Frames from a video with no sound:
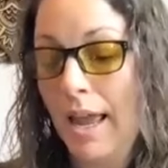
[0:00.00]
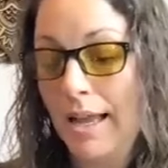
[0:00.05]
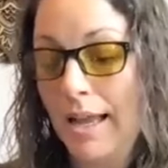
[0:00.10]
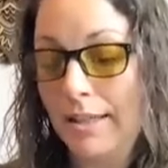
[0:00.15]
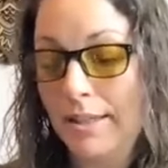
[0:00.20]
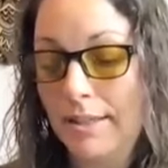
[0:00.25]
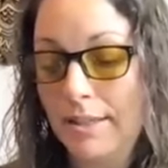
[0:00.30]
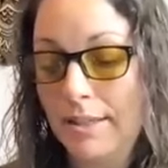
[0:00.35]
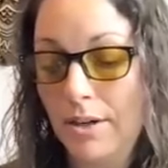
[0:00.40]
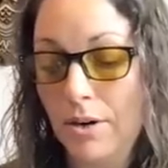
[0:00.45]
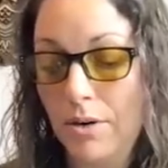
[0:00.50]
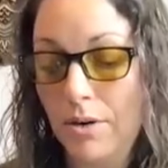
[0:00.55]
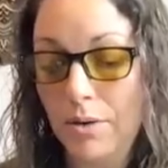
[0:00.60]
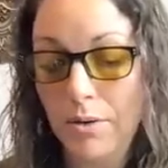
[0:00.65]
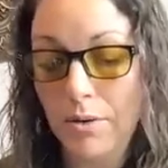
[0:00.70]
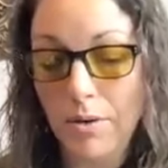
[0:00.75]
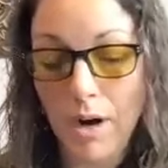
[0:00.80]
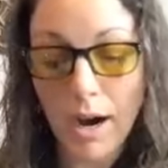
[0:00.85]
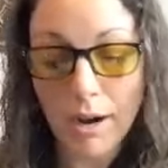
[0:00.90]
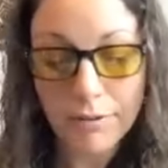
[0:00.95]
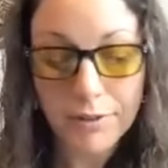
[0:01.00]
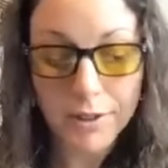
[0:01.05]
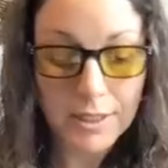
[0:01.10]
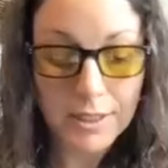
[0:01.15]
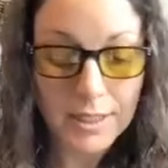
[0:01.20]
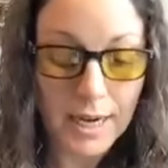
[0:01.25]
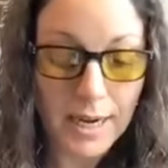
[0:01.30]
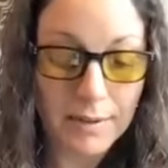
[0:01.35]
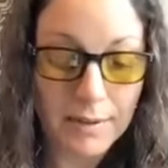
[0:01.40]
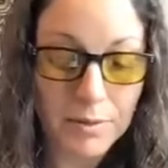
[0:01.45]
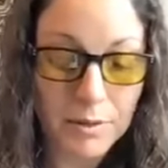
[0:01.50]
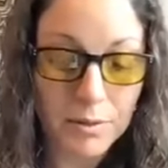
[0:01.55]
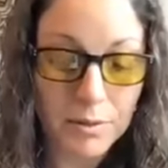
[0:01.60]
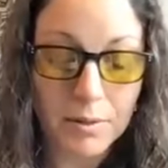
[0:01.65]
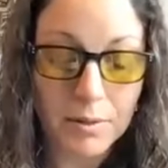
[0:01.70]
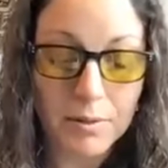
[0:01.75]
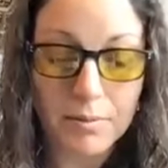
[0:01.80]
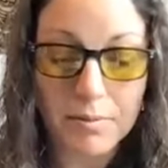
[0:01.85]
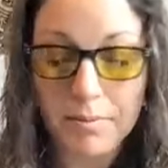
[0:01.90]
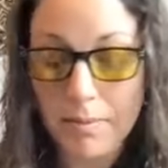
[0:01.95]
And so oftentimes
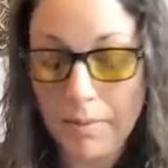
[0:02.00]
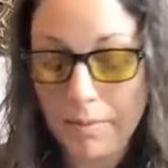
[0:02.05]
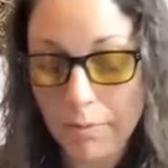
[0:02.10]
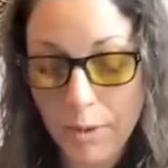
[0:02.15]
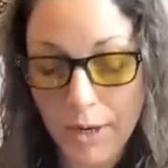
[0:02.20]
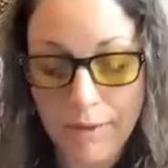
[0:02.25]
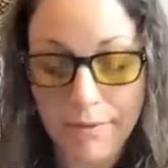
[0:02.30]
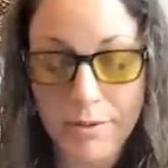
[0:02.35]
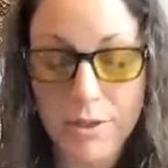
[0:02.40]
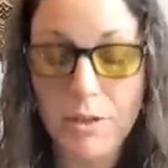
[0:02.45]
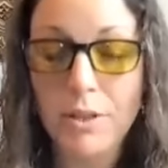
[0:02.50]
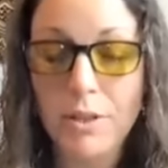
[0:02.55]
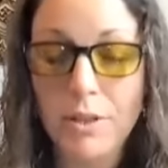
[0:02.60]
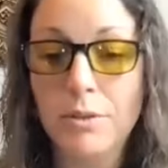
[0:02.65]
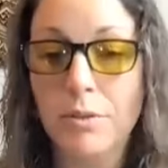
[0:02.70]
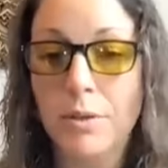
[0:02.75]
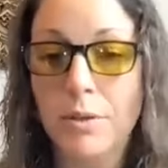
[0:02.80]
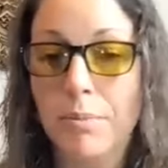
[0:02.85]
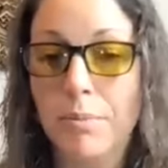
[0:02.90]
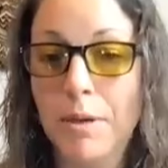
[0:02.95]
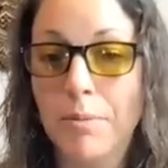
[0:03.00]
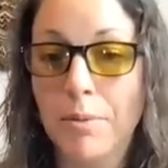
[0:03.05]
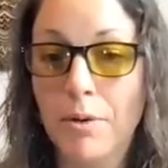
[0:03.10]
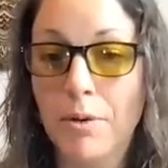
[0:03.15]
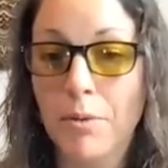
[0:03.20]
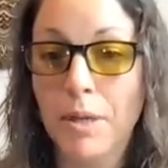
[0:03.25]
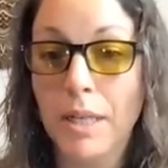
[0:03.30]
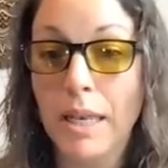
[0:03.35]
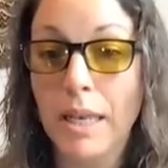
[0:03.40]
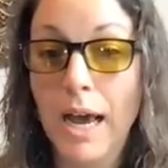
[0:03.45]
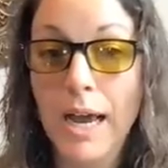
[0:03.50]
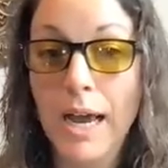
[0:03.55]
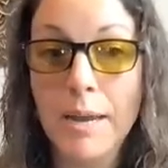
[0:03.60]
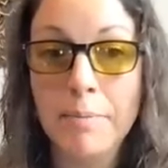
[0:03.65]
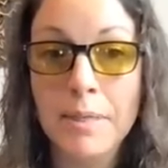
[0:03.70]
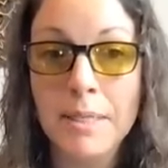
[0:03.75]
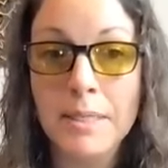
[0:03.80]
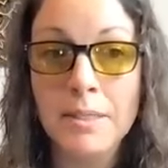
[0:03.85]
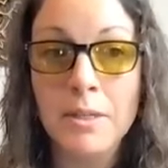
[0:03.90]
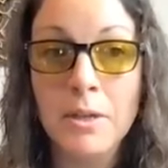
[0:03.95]
with what I've noticed with people with
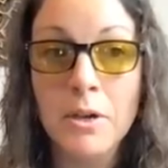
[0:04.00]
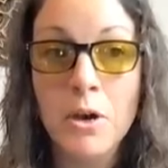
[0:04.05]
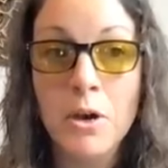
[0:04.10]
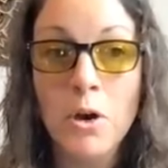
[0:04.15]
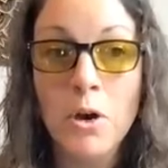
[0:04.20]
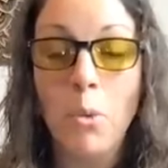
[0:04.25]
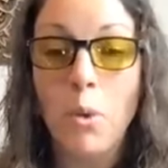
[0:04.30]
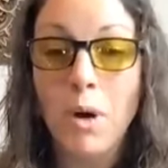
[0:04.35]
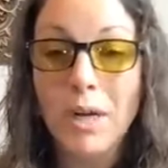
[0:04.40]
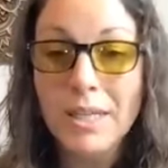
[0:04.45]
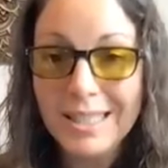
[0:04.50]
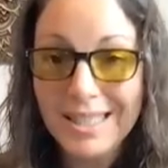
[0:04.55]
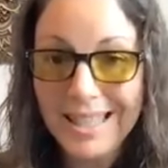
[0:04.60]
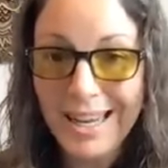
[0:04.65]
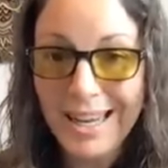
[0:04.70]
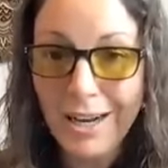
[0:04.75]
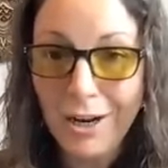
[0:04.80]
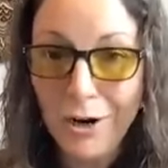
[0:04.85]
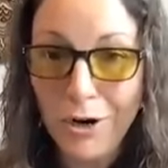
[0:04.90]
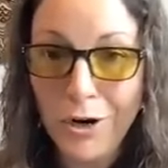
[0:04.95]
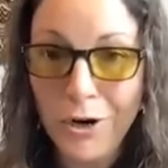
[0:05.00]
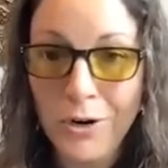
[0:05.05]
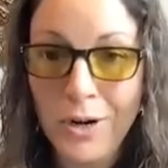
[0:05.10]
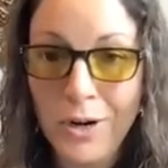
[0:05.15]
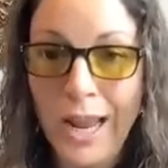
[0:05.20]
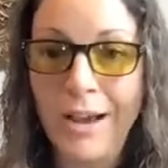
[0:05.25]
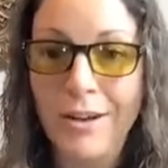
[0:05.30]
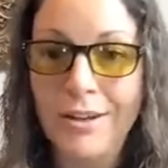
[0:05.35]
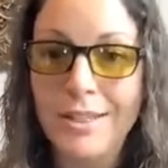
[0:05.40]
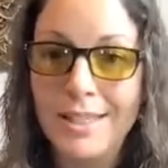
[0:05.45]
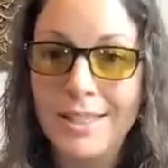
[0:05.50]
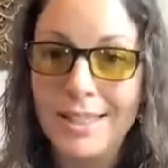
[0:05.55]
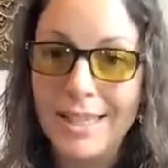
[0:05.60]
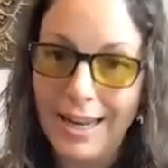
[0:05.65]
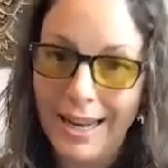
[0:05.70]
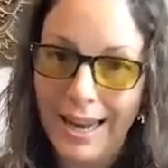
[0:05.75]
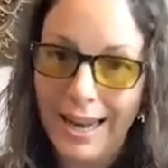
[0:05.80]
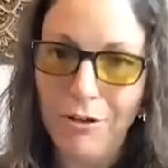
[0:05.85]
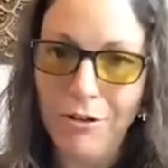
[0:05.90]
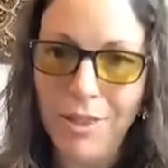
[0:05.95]
Lyme is once they learn how to
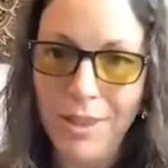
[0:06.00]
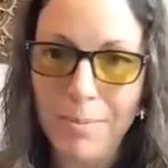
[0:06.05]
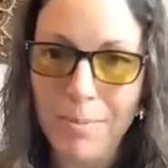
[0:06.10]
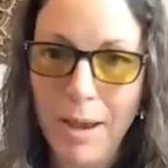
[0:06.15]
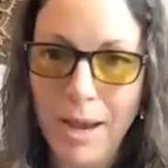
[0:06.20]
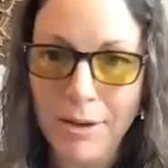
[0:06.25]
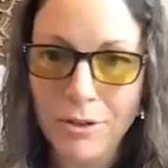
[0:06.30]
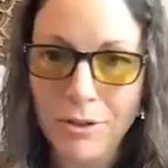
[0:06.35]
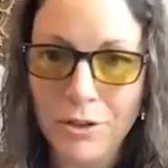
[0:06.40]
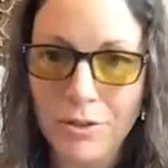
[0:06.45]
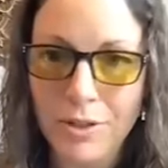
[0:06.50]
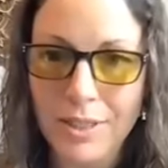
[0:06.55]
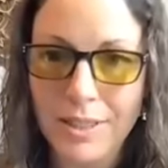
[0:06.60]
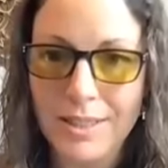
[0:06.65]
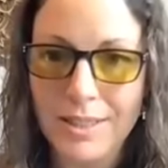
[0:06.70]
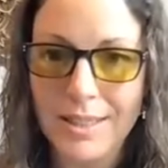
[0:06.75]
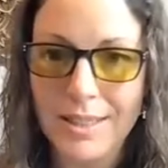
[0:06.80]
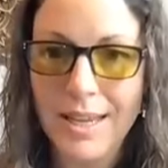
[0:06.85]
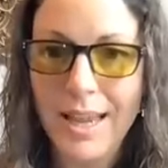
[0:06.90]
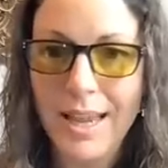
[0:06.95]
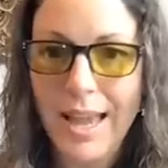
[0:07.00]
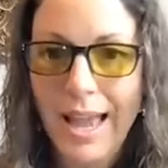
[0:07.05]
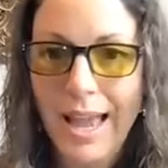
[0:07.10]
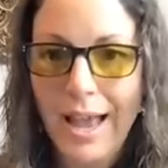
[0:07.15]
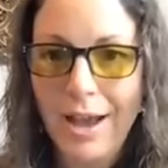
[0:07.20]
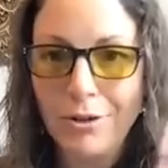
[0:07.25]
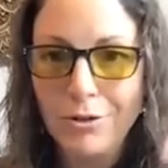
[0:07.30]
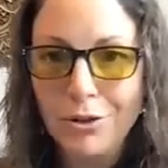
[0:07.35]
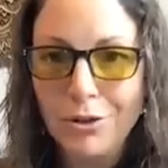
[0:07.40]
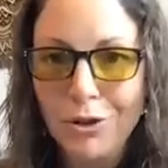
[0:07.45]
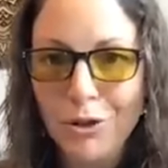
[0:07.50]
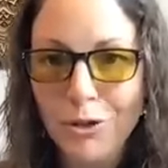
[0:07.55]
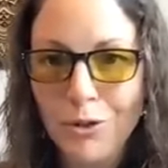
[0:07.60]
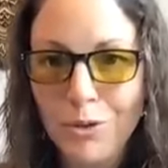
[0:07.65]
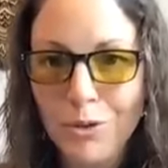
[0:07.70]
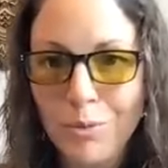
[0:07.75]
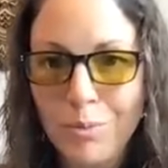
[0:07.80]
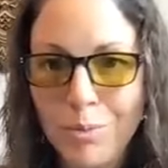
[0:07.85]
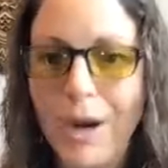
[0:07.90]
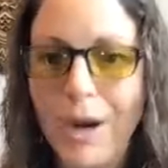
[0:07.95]
set healthy boundaries, how to